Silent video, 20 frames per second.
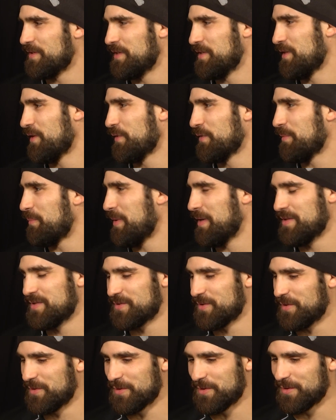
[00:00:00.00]
It all
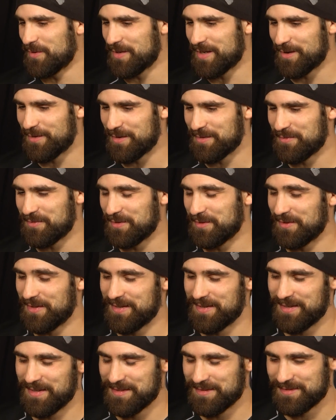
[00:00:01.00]
depends on on how I feel
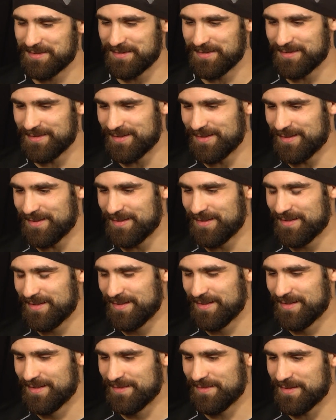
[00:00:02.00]
that night and. Uh,
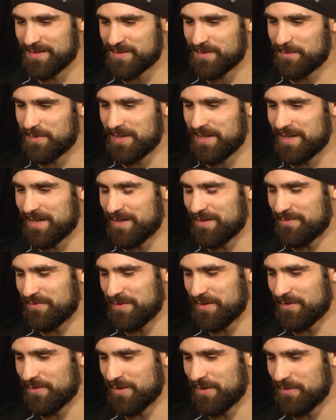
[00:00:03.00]
that's something I got to
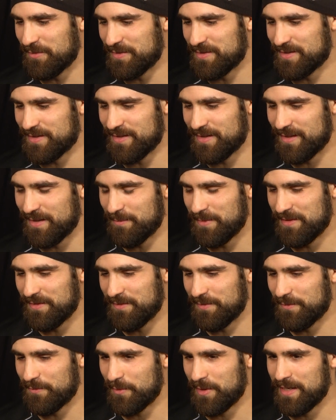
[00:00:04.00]
figure out. Uh, I
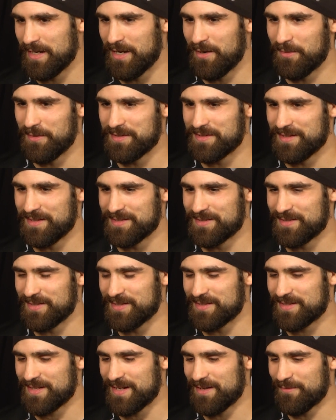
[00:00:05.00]
mean, right now it's it's
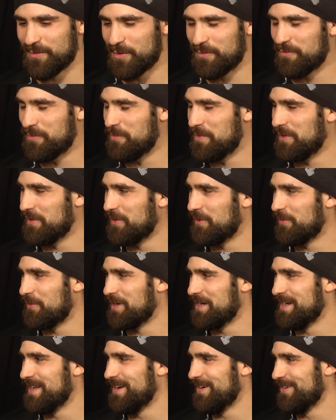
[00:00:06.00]
it's kind of all familiar.
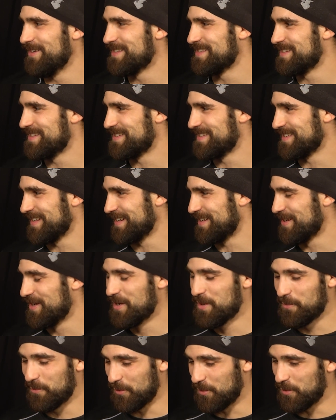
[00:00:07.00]
Right now, it's this yeah. is like
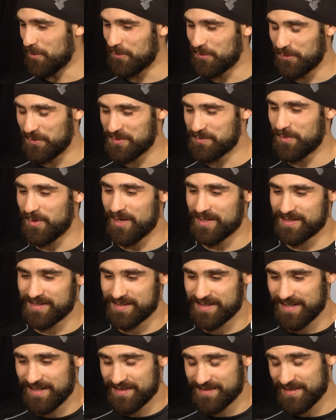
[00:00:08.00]
we're going through this
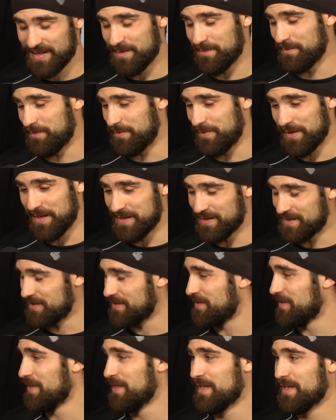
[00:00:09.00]
process again. Same
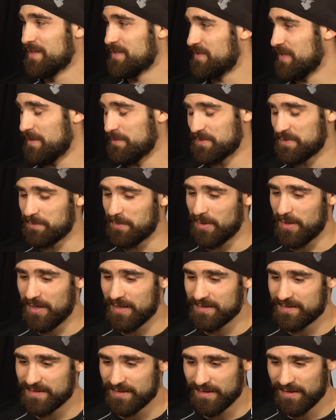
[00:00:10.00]
place, same
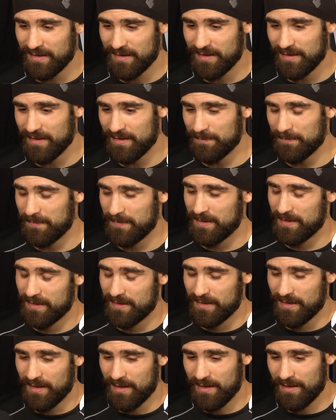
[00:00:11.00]
spot. Um,
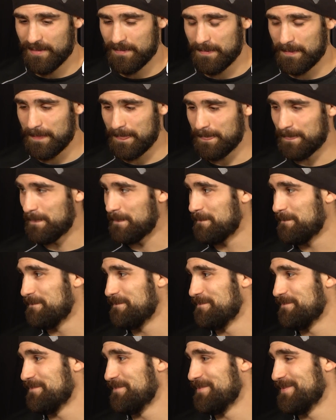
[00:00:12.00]
same annoying guy with
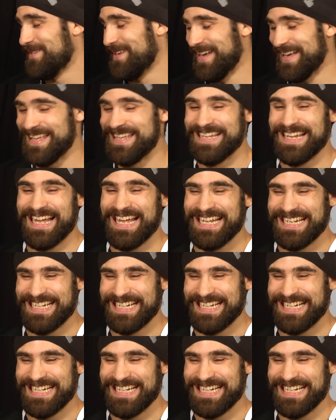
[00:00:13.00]
the microphone.